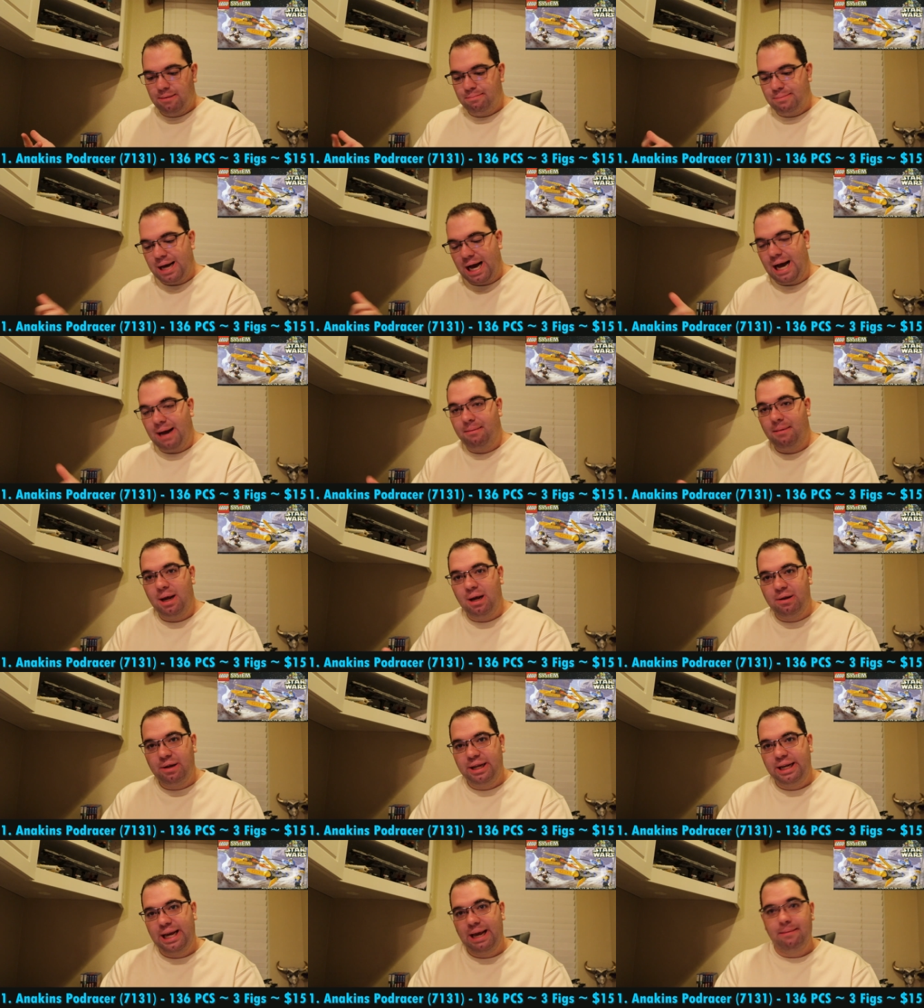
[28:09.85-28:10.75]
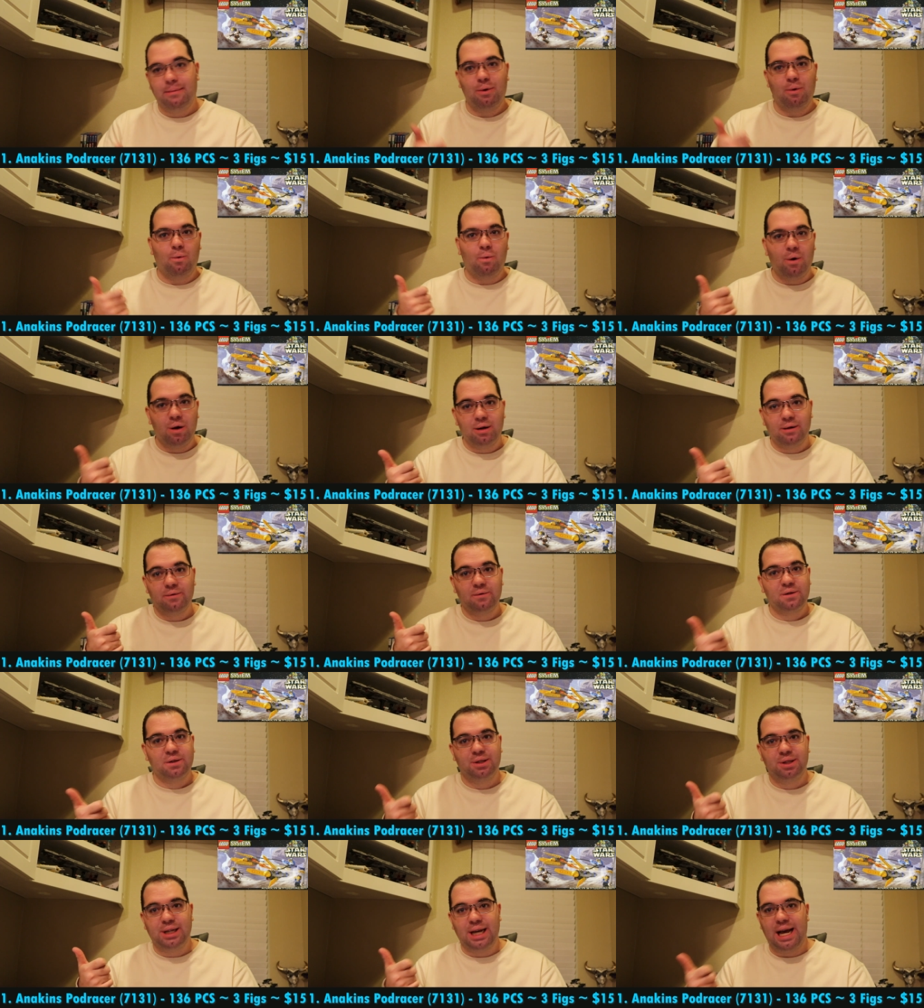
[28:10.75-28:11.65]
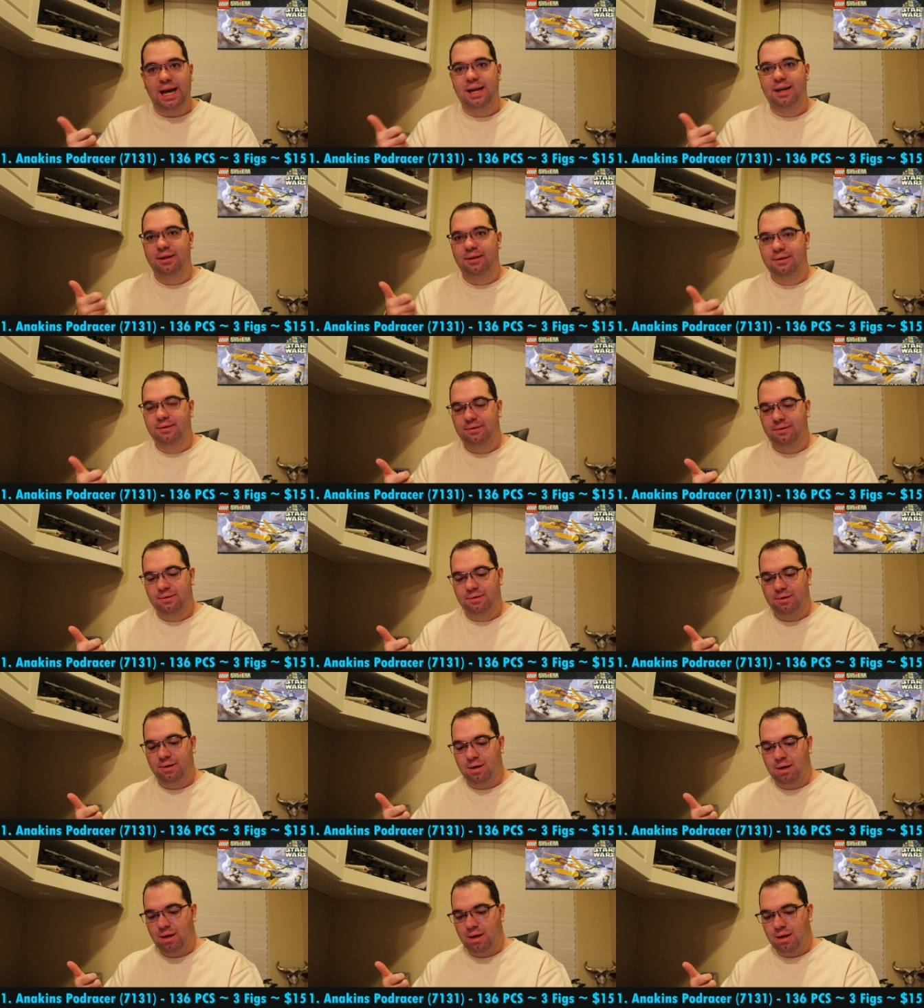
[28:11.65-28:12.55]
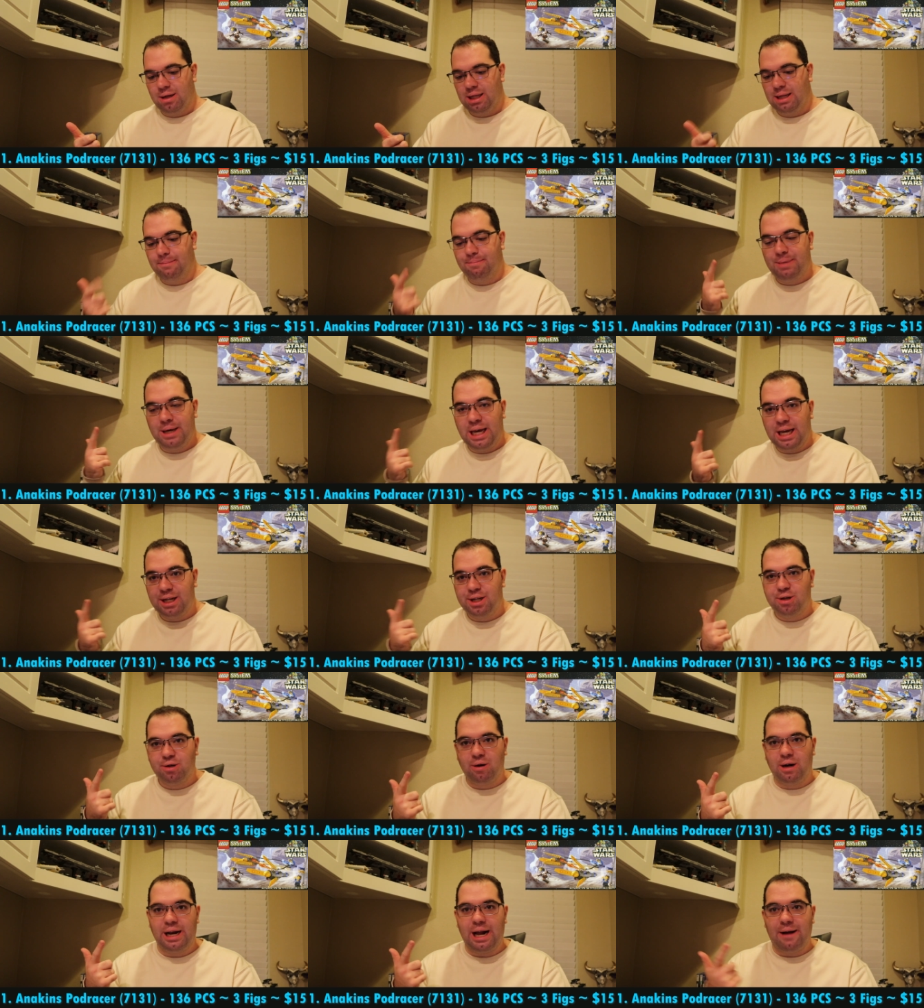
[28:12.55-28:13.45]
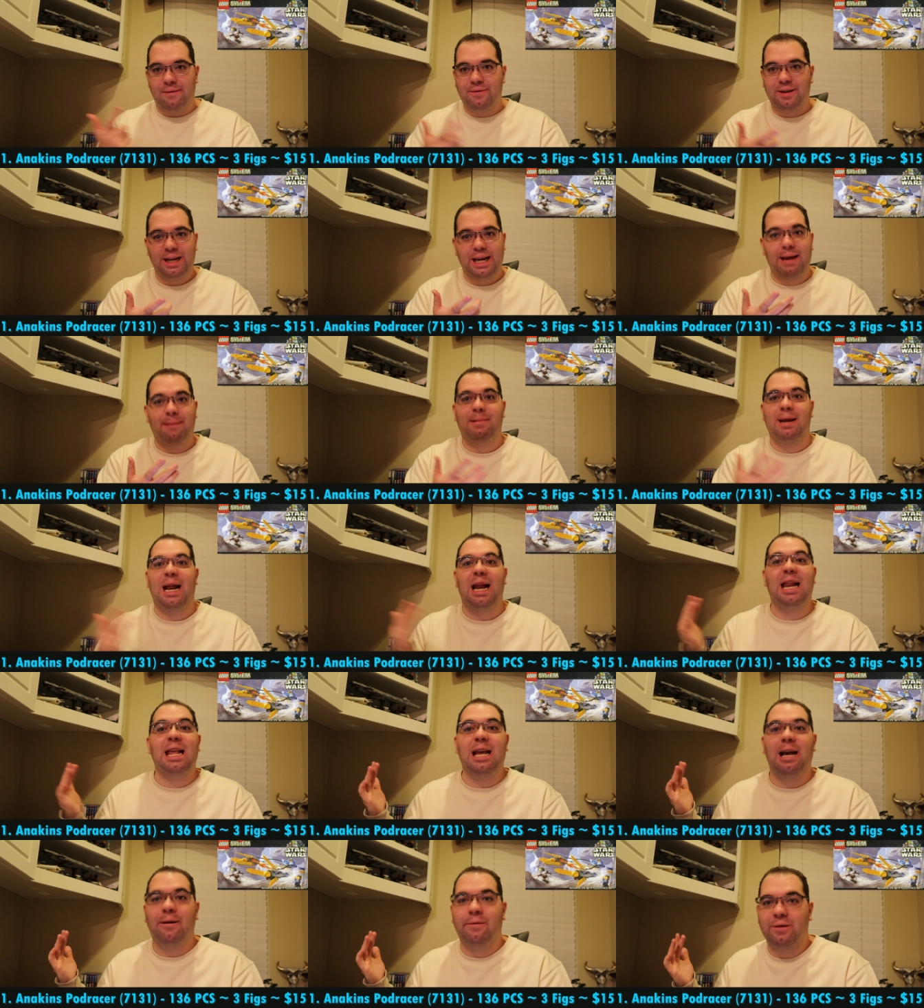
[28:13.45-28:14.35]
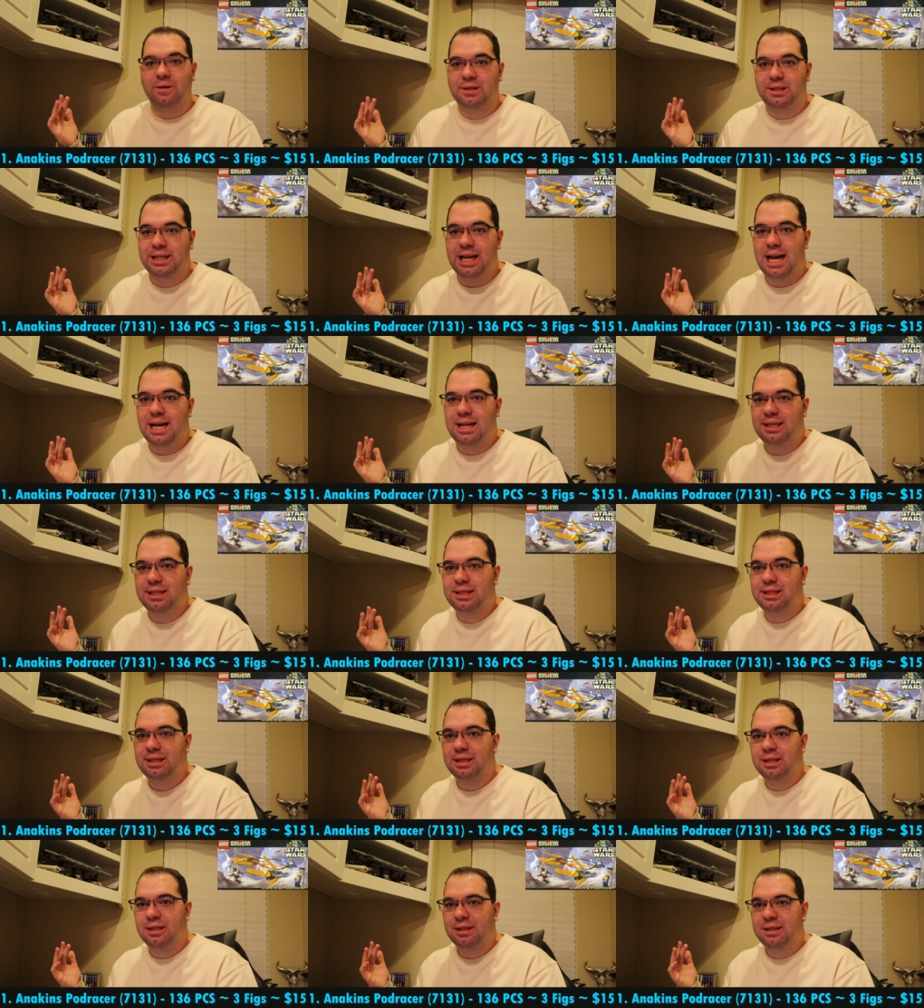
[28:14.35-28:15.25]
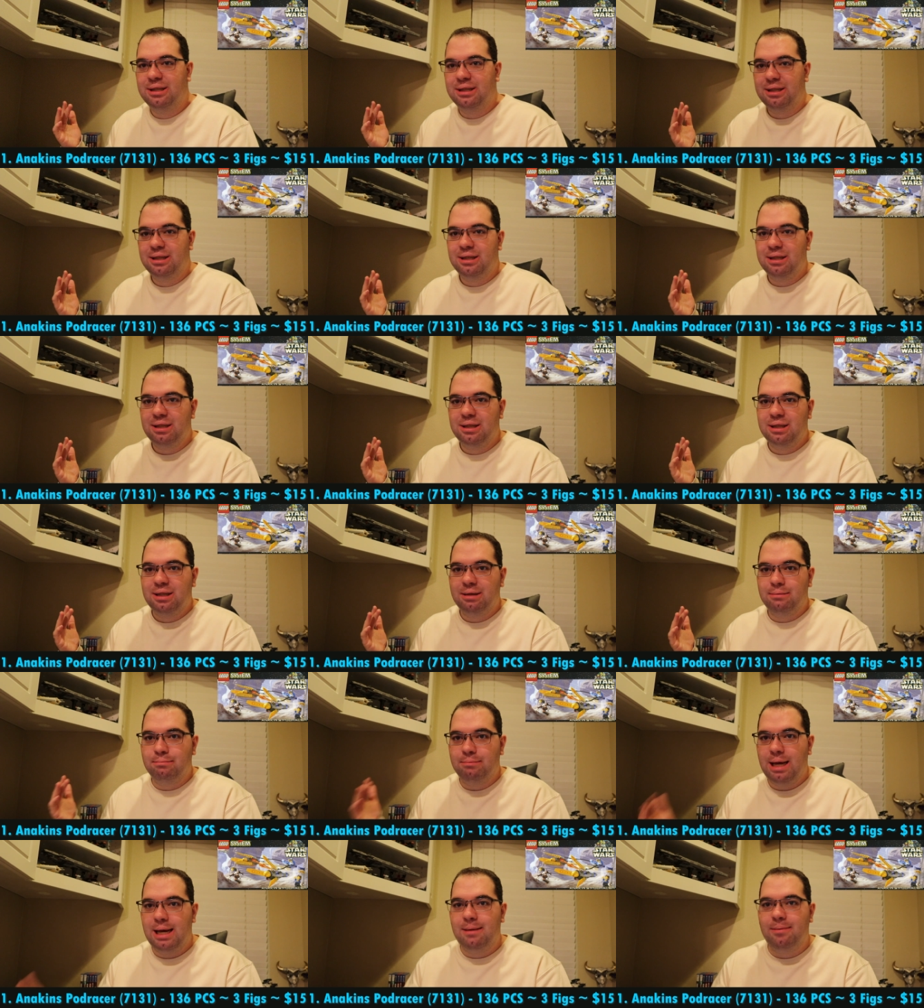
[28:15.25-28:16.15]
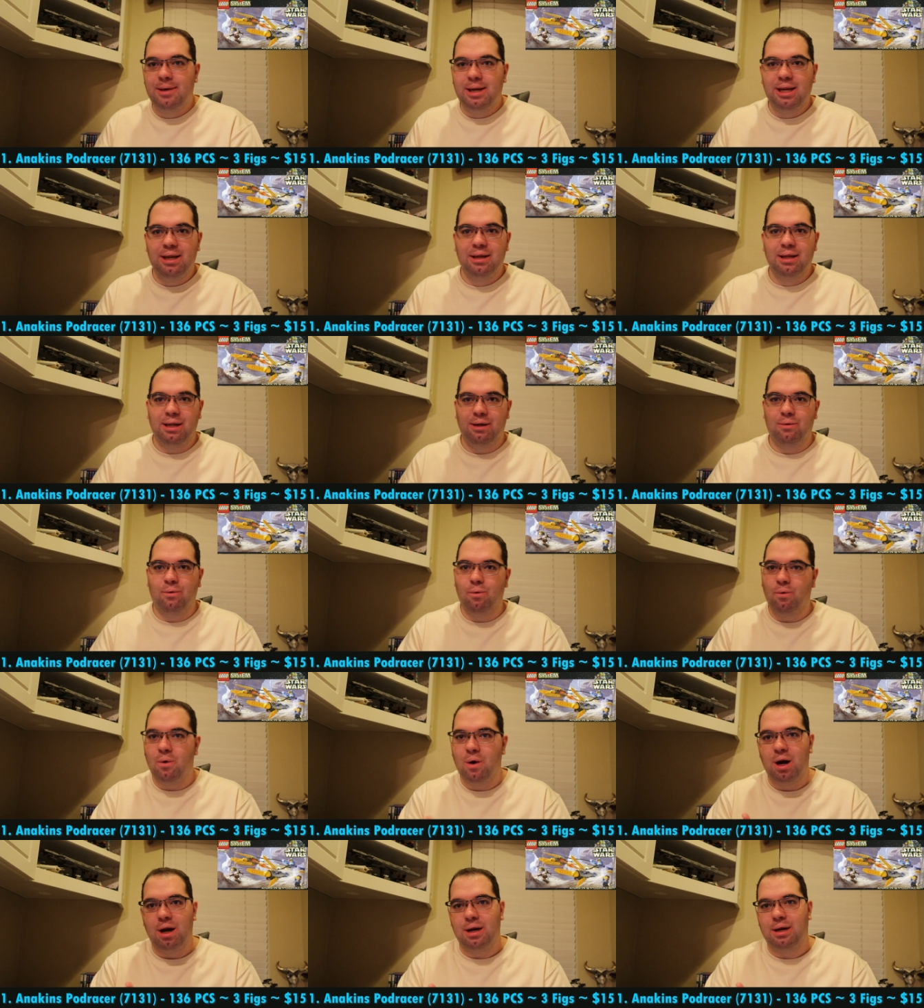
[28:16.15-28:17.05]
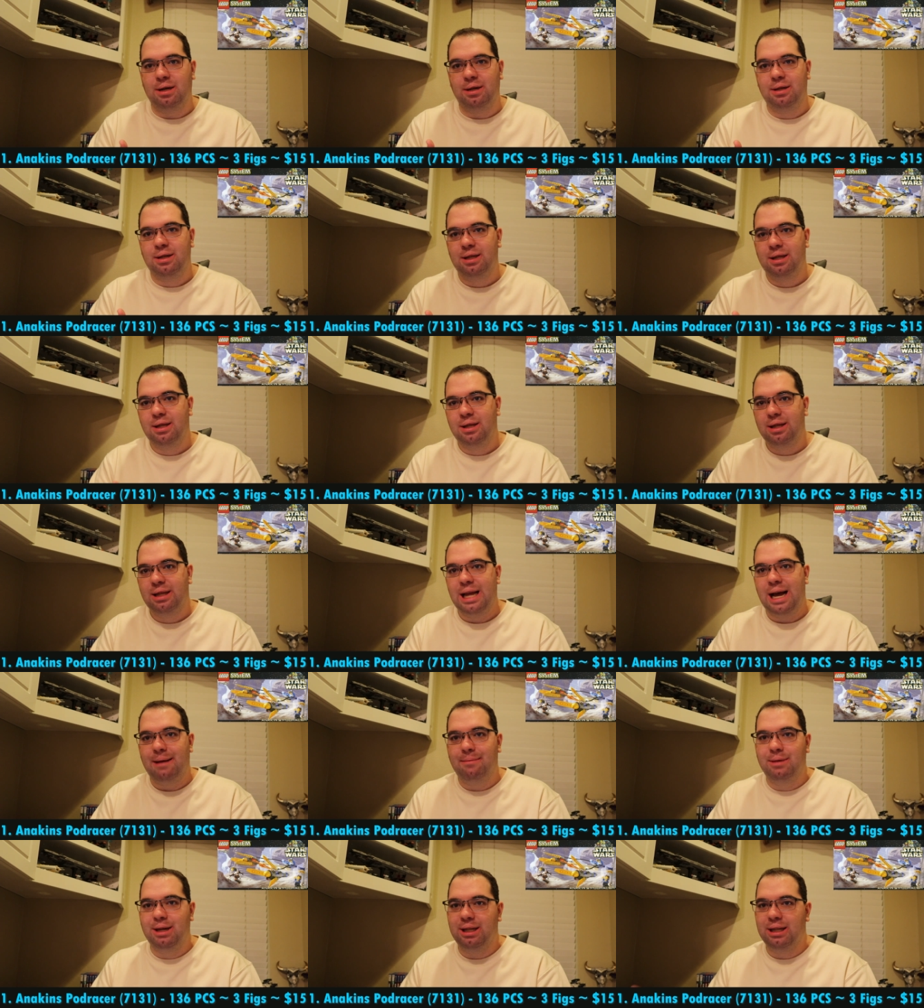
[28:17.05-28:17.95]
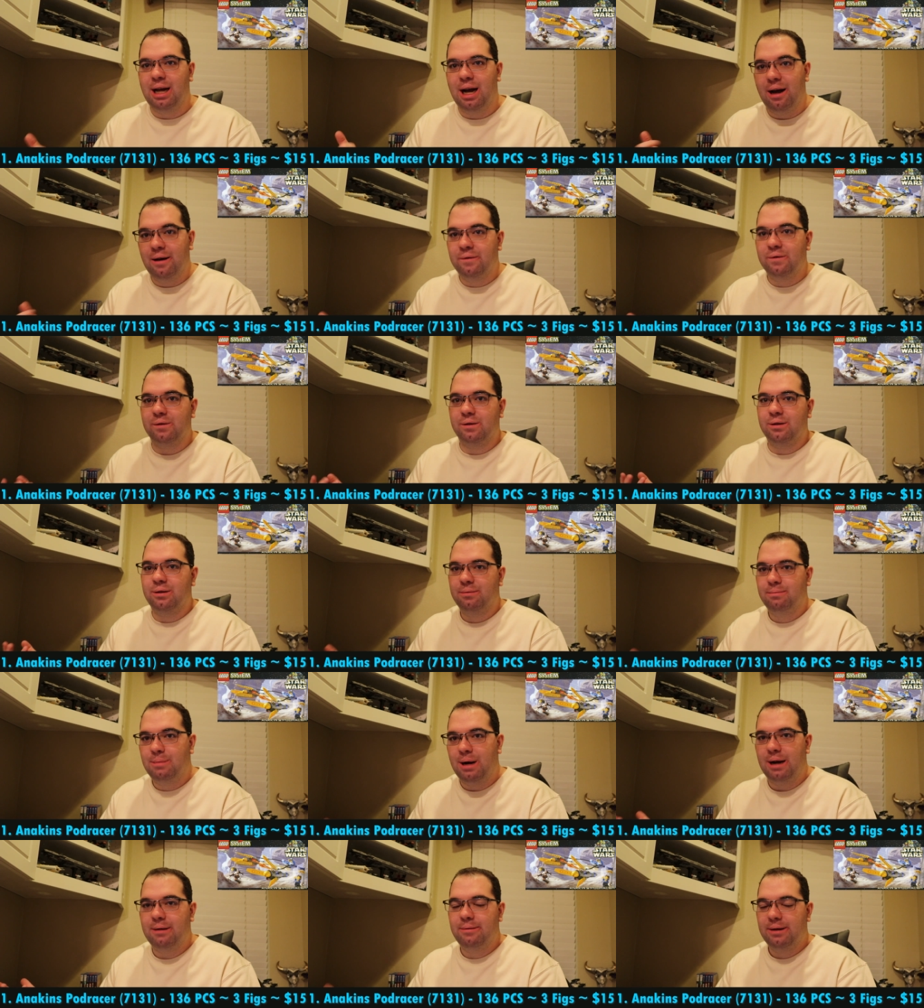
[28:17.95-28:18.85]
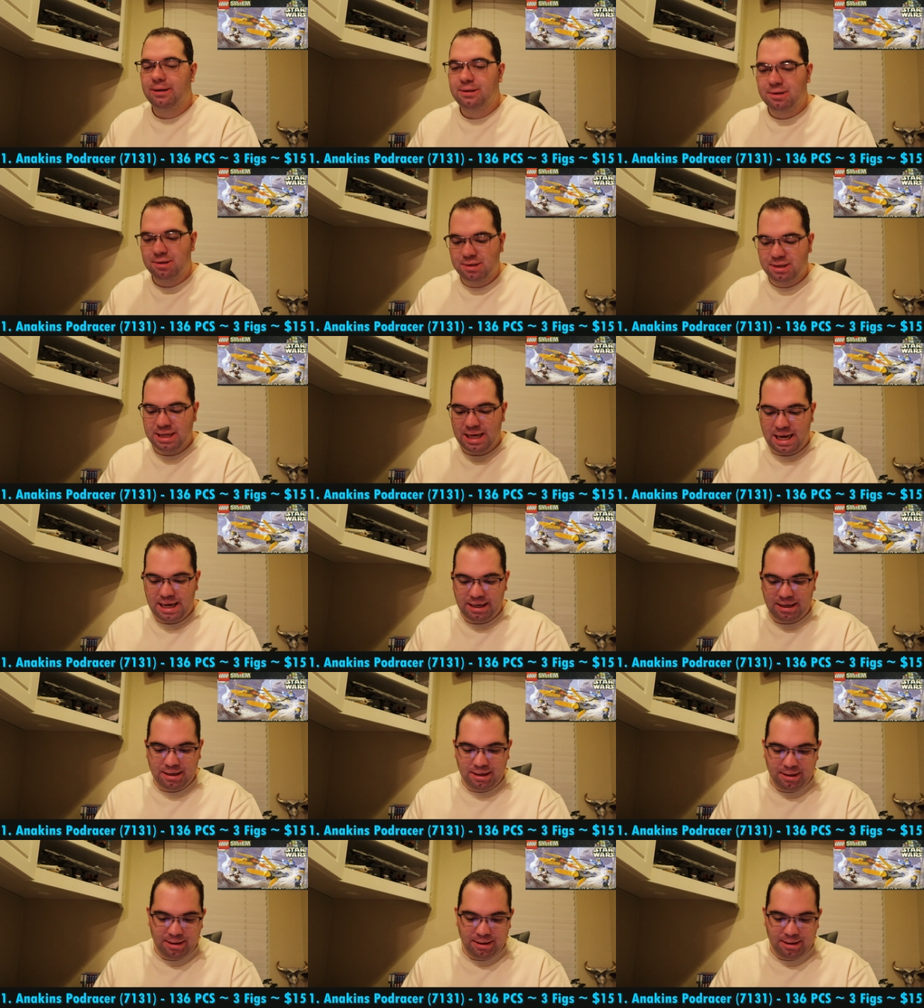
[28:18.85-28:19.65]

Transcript: Padme only came in one other set. The pit droid I don't think came in any other sets. Maybe one, that being the other Pod Racer set.